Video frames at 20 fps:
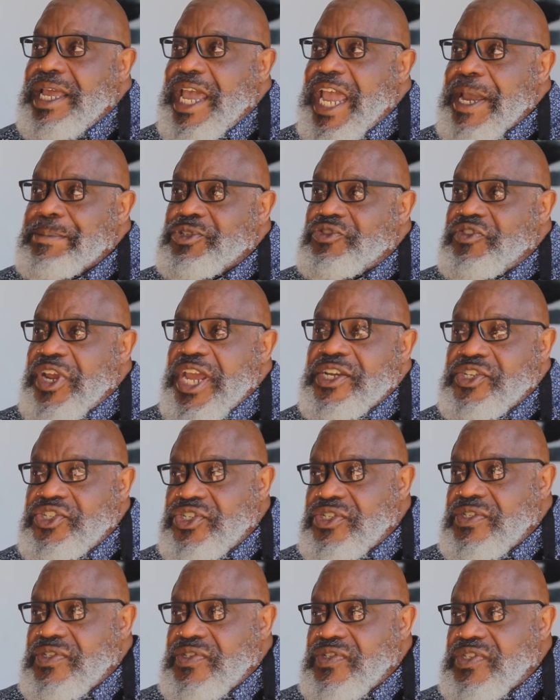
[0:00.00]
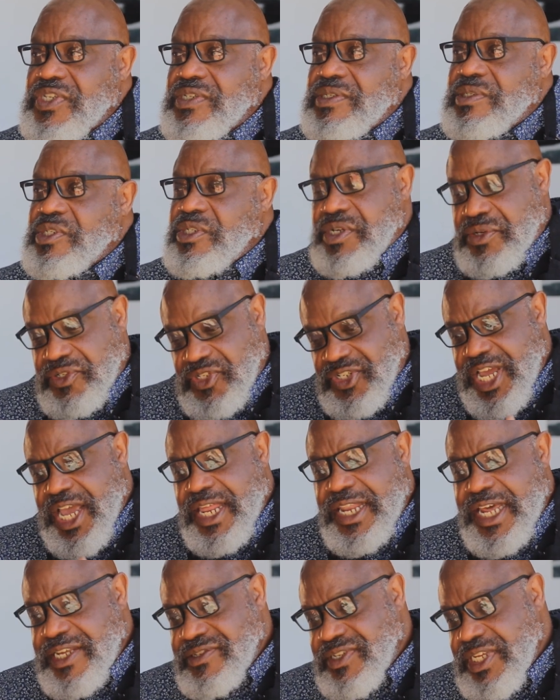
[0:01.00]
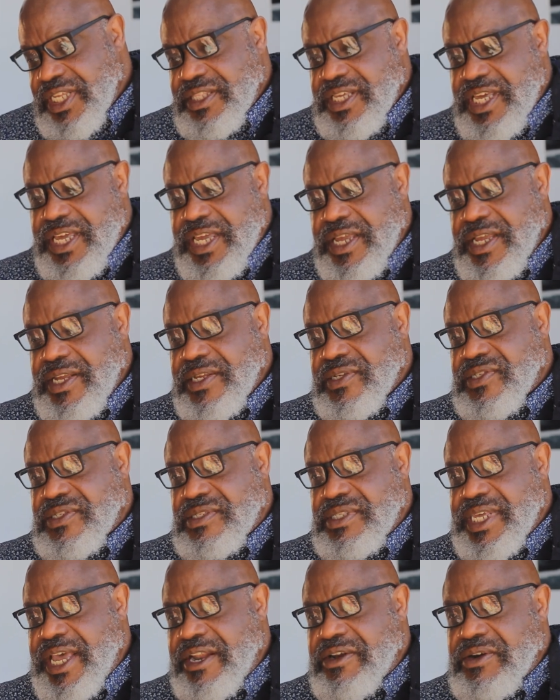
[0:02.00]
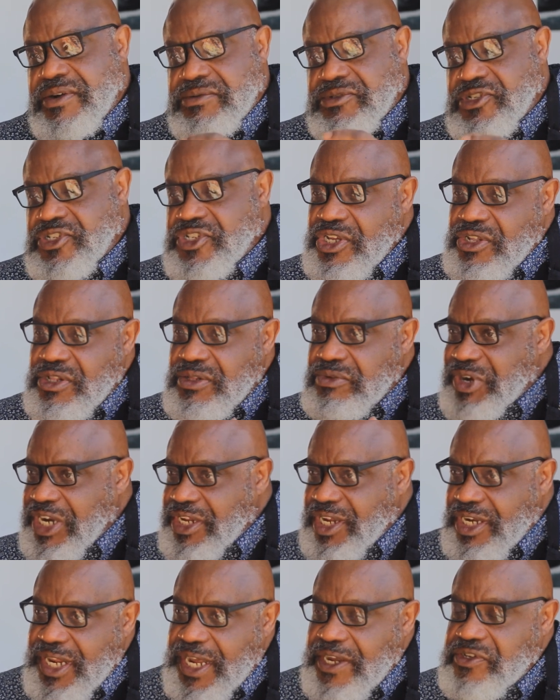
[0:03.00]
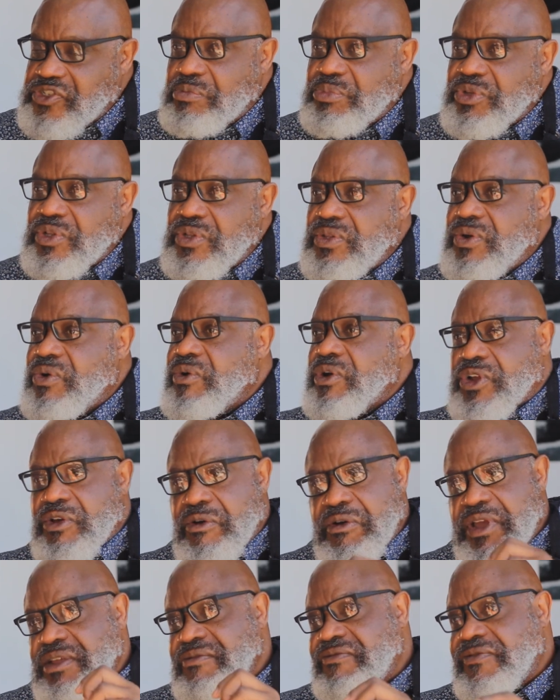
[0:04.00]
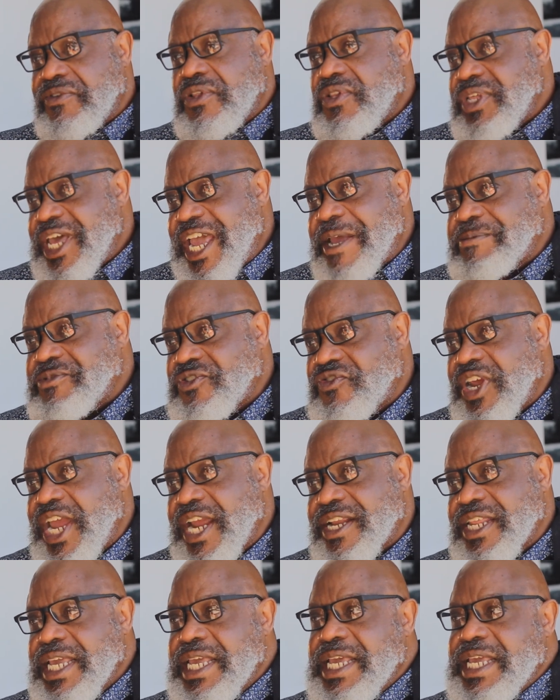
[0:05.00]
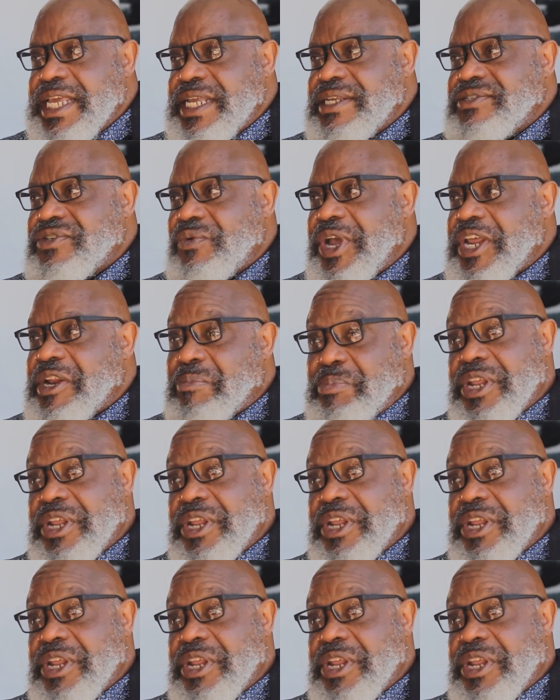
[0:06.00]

Abstractions and you know stylizing things that are still recognizable or going full abstract is a way to